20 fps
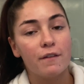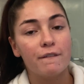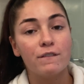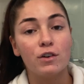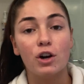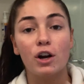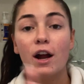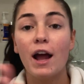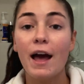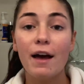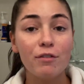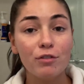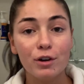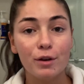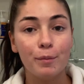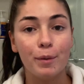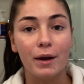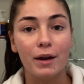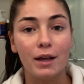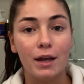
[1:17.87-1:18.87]
for
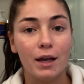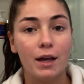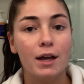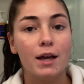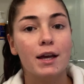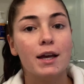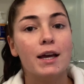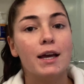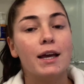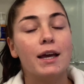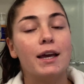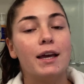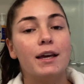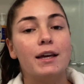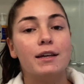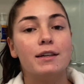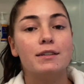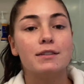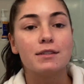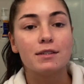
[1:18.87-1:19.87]
everybody
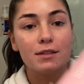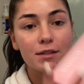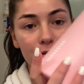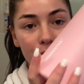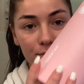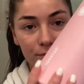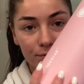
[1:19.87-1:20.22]
is